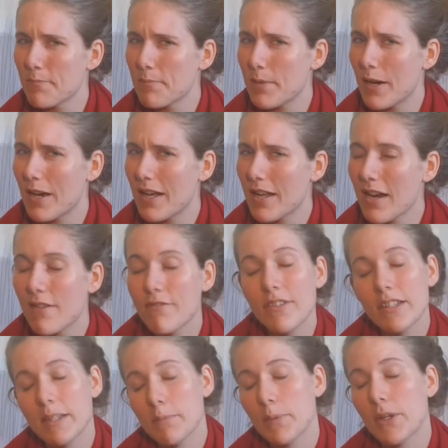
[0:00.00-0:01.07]
but I'm
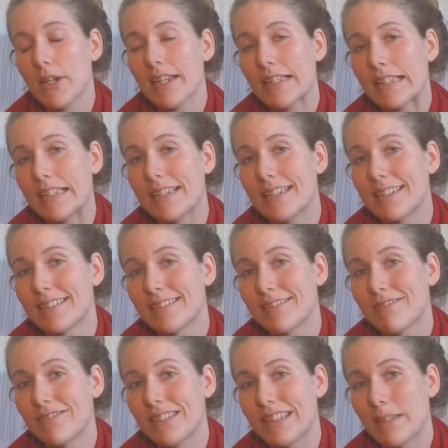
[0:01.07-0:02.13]
feeling pretty clear.
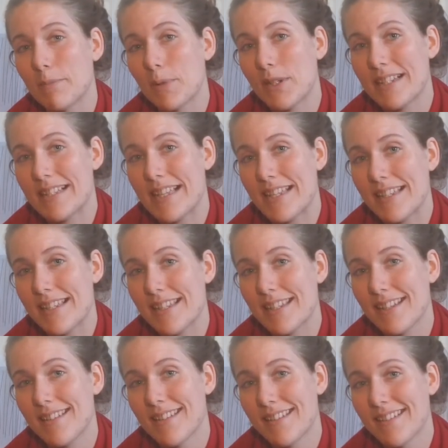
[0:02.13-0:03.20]
I'm feeling pretty
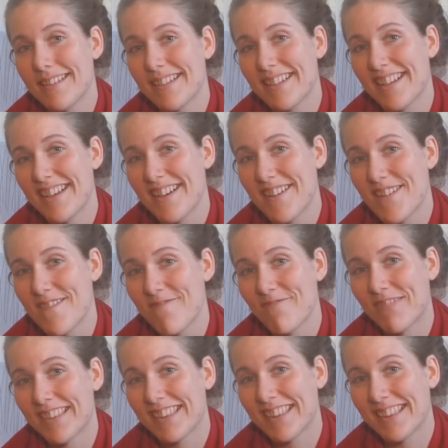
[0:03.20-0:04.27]
centered.
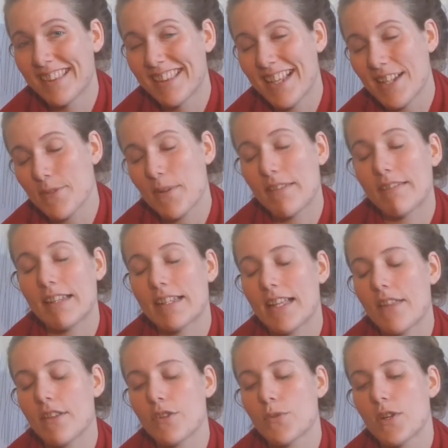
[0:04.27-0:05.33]
That's one thing
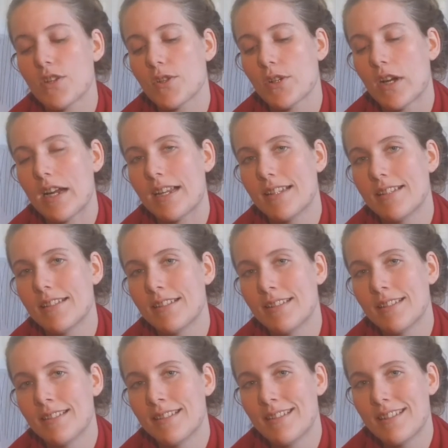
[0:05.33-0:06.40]
that this retrograde
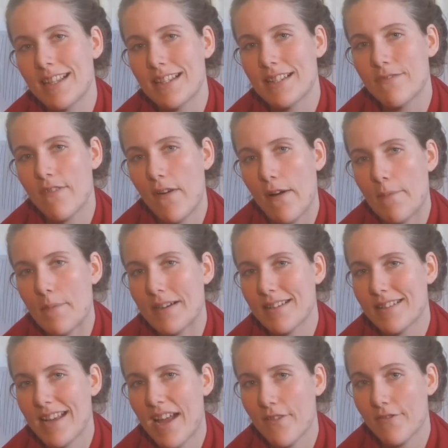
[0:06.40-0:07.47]
does very
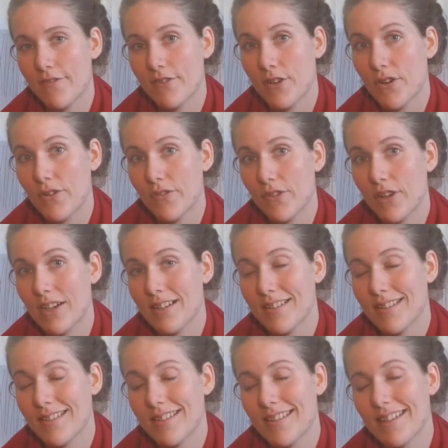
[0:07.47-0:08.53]
much have to offer
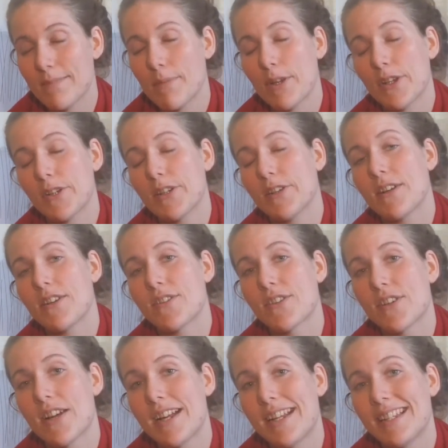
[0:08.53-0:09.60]
us, this Mercury
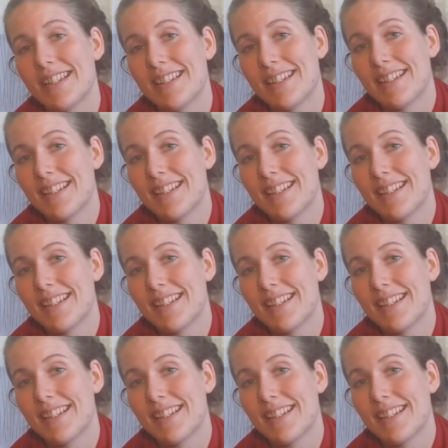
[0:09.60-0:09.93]
retrograde,